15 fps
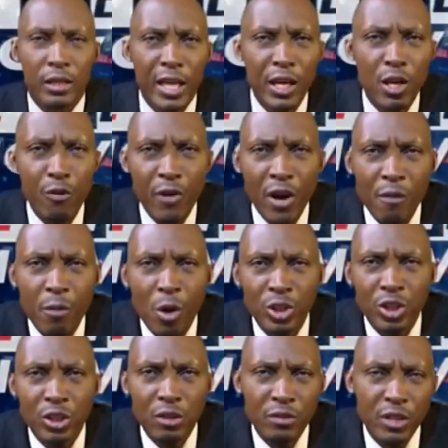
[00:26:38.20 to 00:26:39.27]
Thank you very
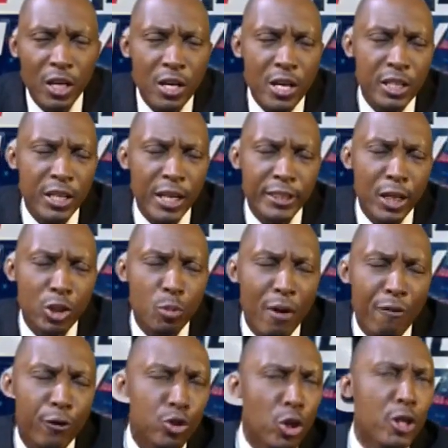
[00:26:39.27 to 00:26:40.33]
much, ladies and
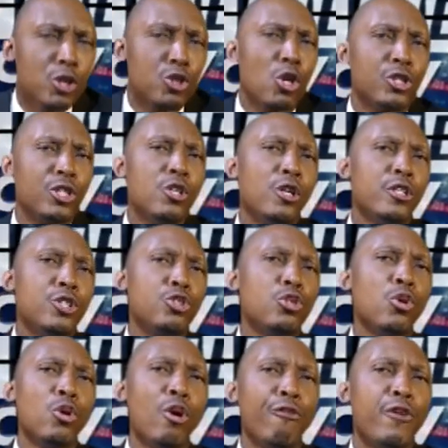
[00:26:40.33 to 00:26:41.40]
gentlemen, for joining us on this
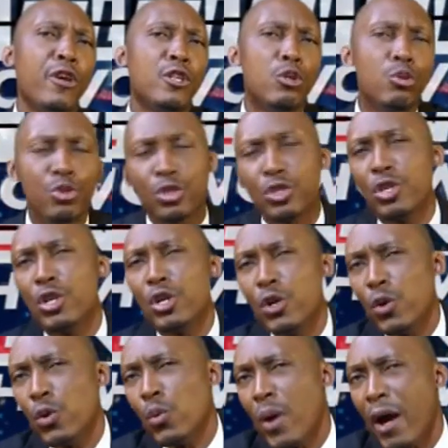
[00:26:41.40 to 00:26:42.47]
show of Fake News.
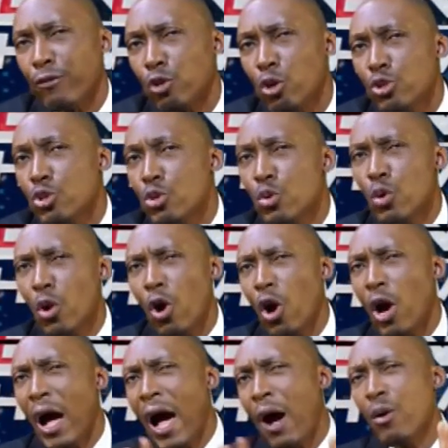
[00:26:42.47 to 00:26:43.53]
We have told you
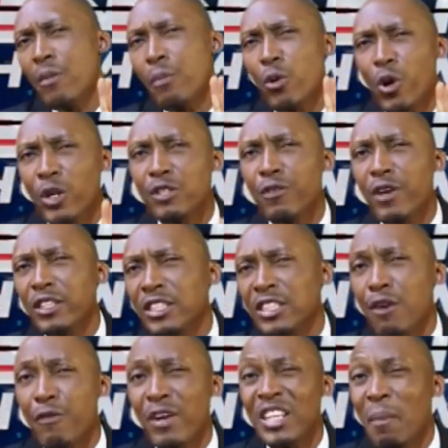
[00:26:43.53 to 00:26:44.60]
all how reproductive health
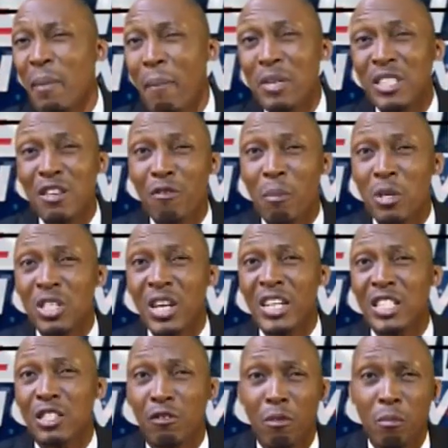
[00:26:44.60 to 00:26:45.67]
is affected by misinformation
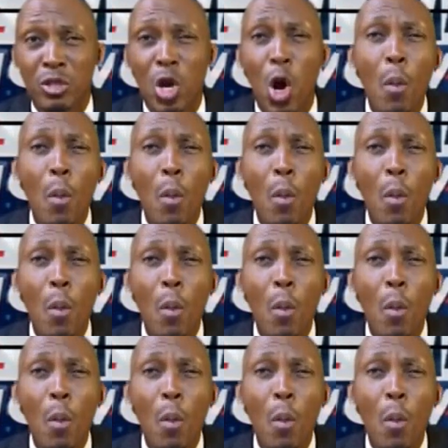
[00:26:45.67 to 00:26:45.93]
and disinformation.